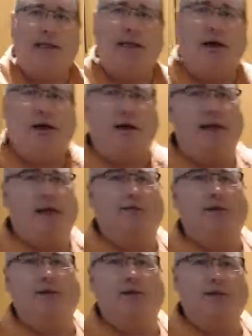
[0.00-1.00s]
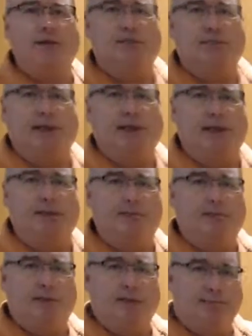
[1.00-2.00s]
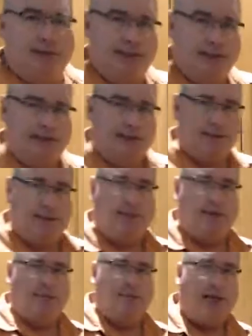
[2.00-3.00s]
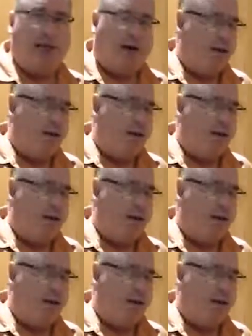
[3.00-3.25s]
all you have to do is break up the pieces. Now,